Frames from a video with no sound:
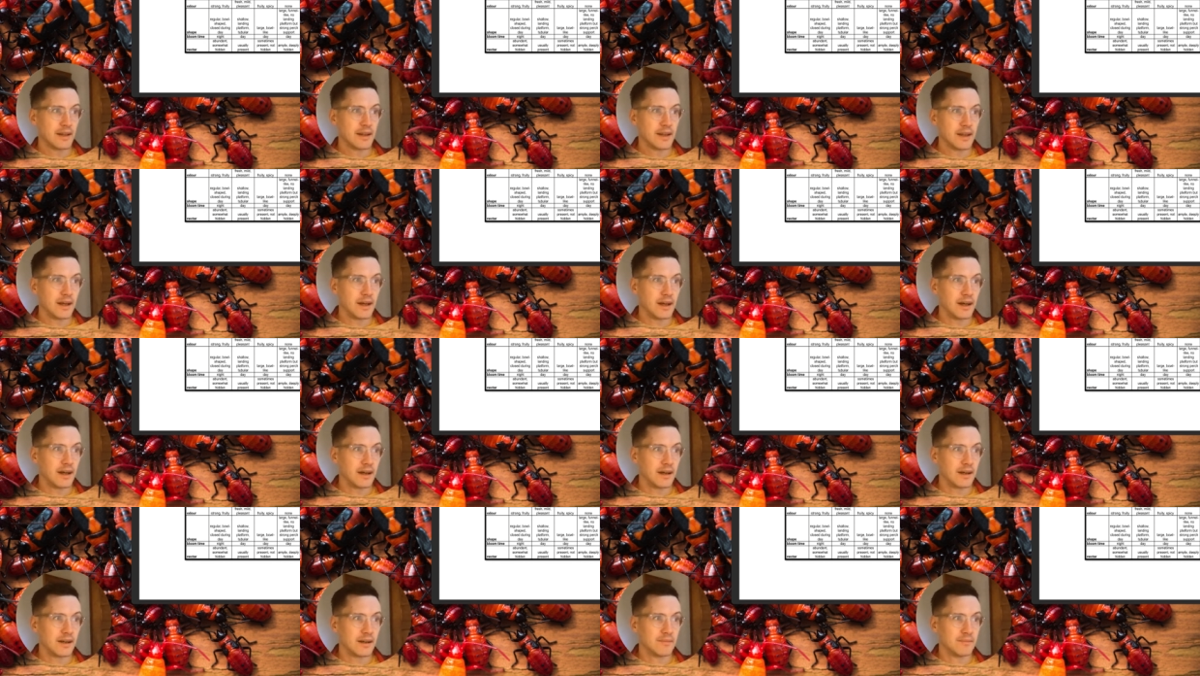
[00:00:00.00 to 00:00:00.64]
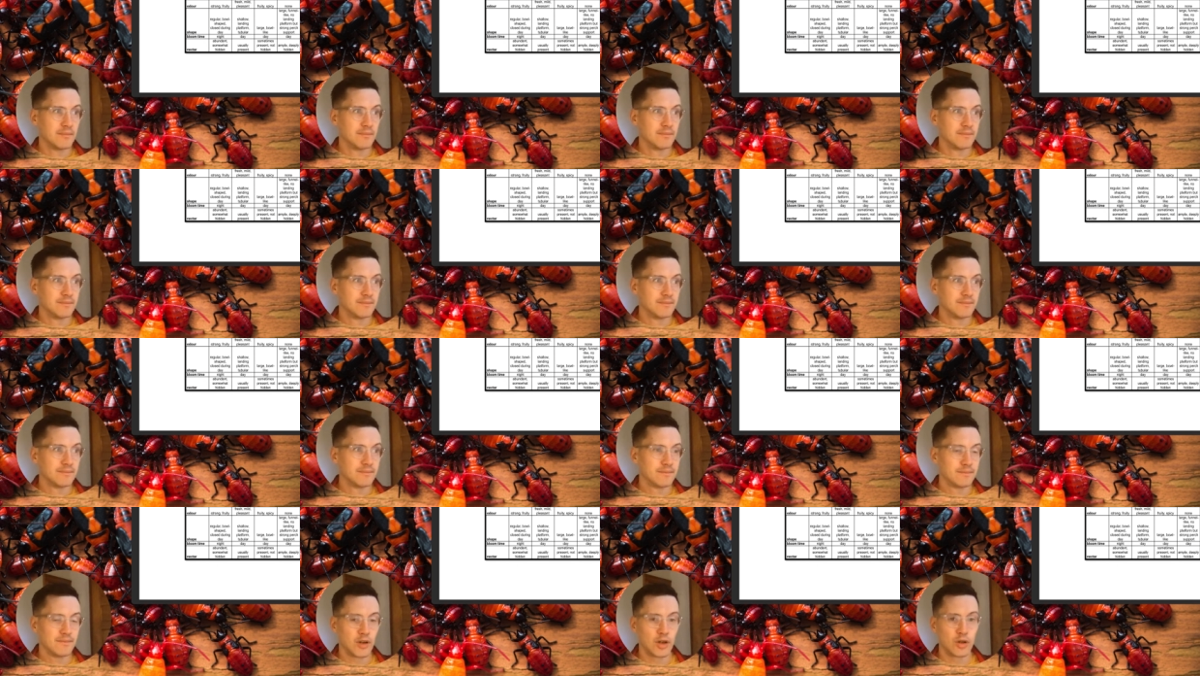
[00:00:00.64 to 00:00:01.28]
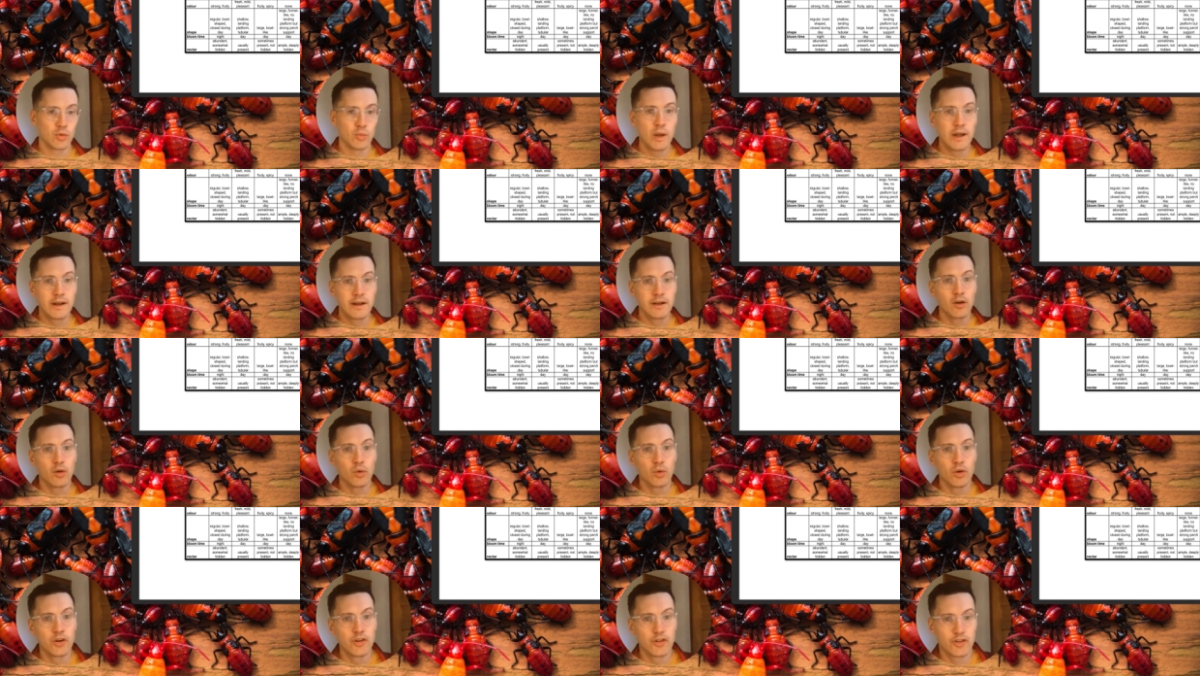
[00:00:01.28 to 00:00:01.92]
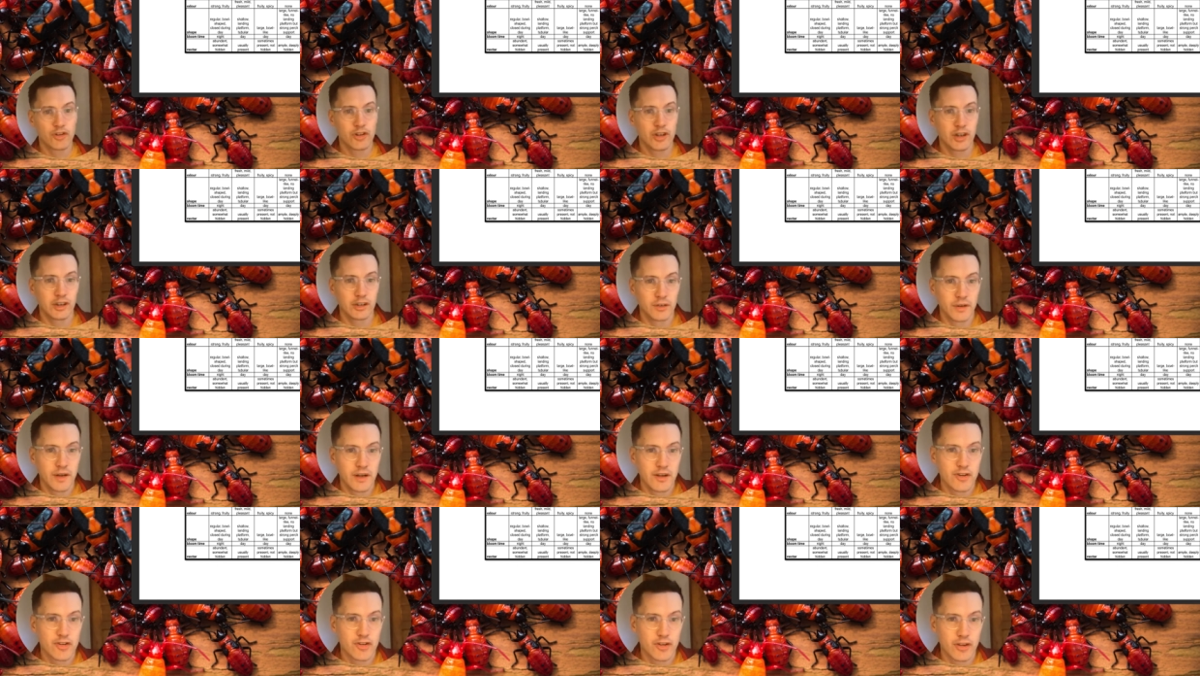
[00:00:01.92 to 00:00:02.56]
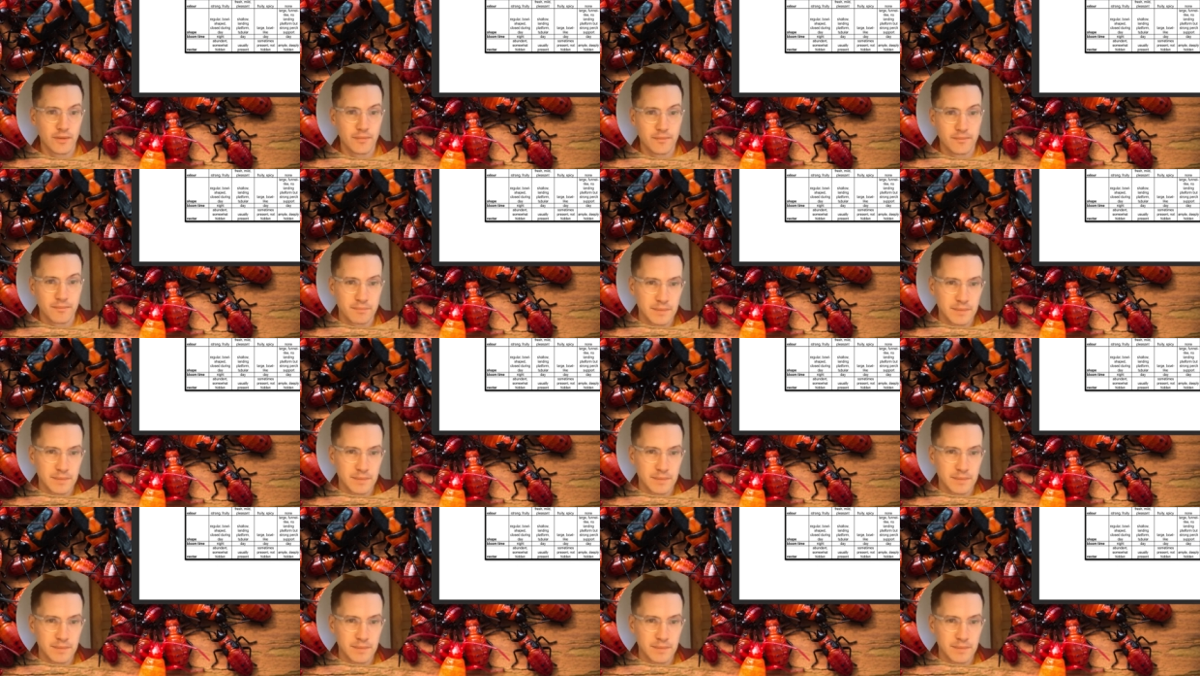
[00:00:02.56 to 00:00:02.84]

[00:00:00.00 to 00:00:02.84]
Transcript: um, or red and orange coloration.